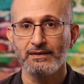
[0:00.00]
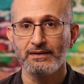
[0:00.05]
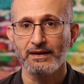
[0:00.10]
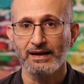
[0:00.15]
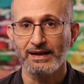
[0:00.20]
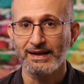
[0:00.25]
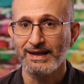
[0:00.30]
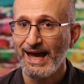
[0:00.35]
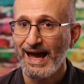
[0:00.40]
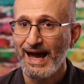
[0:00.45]
the
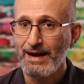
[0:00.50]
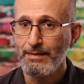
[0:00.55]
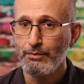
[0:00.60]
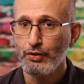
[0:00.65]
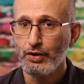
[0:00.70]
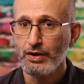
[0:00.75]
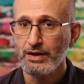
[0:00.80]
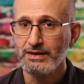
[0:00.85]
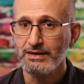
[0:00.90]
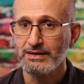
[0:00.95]

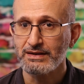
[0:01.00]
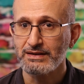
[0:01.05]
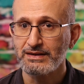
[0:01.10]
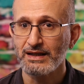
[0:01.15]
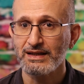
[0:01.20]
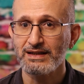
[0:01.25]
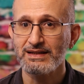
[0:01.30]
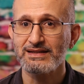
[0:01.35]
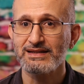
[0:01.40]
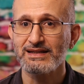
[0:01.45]
camera
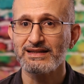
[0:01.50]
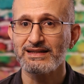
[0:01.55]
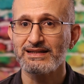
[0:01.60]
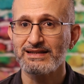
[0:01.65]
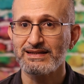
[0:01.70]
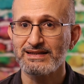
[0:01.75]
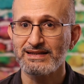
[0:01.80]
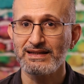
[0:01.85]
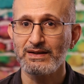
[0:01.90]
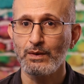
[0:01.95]
doesn't
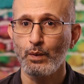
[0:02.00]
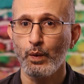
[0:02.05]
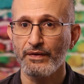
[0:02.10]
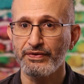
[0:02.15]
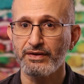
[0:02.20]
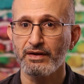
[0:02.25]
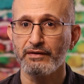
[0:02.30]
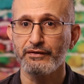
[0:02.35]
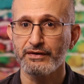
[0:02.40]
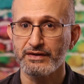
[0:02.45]
see
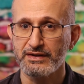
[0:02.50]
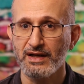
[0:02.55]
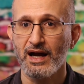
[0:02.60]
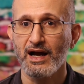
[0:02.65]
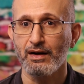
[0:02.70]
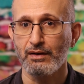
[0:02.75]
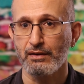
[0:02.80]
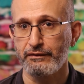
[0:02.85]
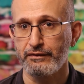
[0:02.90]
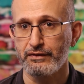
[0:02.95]
what the
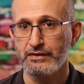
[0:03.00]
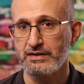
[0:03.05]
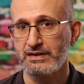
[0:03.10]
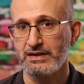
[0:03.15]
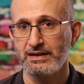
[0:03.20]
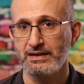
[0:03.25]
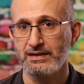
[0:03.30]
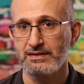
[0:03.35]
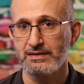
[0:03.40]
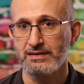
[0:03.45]
photographer
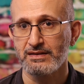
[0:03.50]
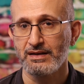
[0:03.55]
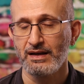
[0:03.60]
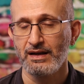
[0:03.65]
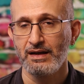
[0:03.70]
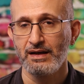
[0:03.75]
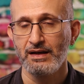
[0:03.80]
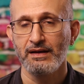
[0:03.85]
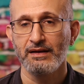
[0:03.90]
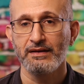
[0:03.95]
sees.
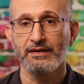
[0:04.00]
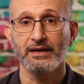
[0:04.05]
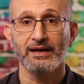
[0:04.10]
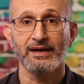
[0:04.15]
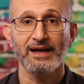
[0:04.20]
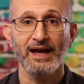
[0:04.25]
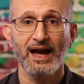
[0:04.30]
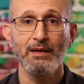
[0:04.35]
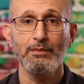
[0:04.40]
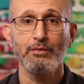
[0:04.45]
The
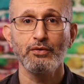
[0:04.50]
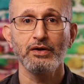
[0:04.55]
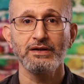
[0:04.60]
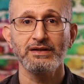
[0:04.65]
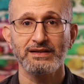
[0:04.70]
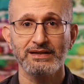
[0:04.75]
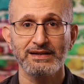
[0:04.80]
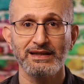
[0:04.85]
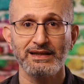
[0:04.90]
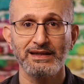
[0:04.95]
camera
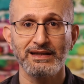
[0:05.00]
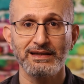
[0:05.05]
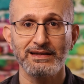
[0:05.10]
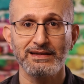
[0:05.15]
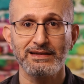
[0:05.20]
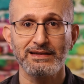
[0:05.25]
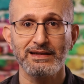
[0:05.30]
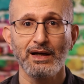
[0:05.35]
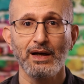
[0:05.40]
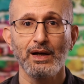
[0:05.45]

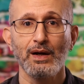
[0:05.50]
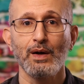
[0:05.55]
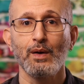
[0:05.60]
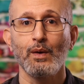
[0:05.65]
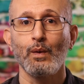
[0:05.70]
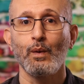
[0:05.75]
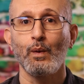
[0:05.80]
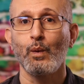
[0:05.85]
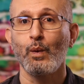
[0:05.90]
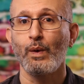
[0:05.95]
sees
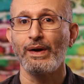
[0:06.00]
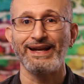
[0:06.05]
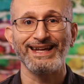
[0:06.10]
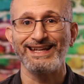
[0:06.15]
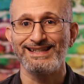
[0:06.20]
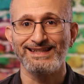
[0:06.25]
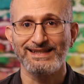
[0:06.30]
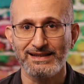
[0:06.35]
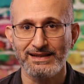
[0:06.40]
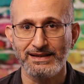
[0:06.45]
what
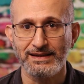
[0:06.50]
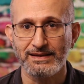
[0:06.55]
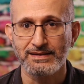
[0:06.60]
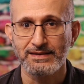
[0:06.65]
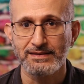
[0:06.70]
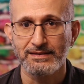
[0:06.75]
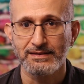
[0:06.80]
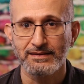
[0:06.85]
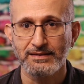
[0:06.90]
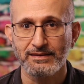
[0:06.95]
it
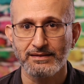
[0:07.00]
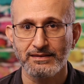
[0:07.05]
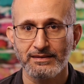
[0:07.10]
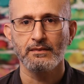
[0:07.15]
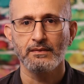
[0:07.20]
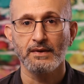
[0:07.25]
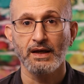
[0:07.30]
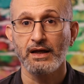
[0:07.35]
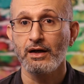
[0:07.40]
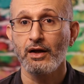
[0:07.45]
sees.
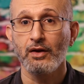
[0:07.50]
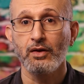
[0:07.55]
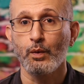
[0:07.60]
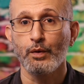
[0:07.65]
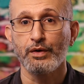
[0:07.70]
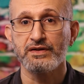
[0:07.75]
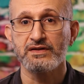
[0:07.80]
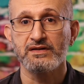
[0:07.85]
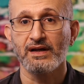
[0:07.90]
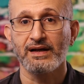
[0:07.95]
In other
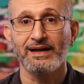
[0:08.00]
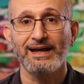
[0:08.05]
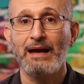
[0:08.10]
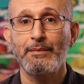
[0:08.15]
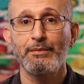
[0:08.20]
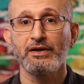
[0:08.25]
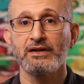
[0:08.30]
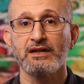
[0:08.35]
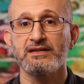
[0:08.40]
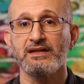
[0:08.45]
words, the
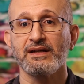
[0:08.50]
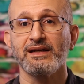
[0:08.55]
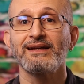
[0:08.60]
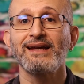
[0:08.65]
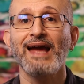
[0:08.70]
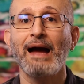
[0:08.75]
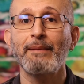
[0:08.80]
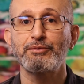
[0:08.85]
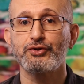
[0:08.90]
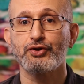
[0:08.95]
camera doesn't
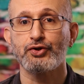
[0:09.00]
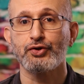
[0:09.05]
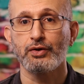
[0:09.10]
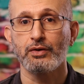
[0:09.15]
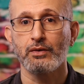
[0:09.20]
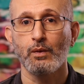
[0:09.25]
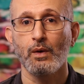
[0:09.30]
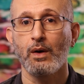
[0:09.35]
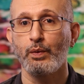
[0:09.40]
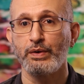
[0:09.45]
capture
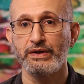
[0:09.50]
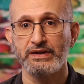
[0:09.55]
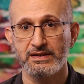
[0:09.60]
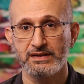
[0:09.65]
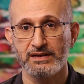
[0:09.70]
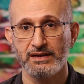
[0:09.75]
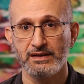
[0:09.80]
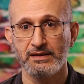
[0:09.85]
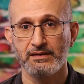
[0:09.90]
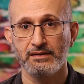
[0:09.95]
what we
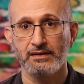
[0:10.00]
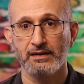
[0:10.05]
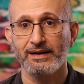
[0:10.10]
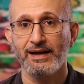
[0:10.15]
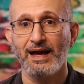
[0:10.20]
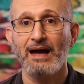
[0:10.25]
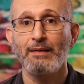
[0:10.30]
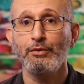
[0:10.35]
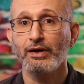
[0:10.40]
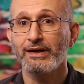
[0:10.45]
see. The
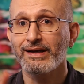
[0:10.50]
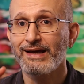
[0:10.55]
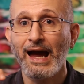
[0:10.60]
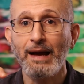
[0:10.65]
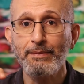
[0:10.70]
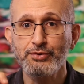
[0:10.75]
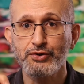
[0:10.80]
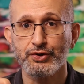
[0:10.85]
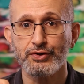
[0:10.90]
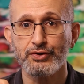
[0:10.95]
camera
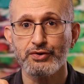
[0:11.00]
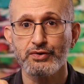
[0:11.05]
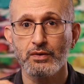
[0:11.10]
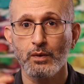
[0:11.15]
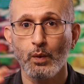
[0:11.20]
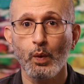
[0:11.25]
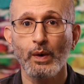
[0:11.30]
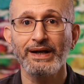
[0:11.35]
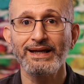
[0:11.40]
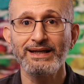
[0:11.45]
captures
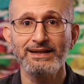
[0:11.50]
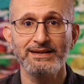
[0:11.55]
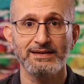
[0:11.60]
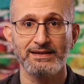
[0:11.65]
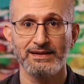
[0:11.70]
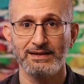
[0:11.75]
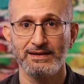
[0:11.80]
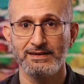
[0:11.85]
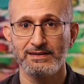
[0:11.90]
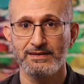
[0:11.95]
what it
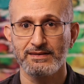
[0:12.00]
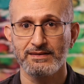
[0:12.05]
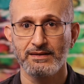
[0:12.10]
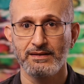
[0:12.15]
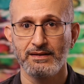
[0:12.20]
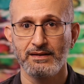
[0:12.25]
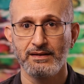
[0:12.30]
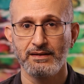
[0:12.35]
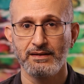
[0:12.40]
sees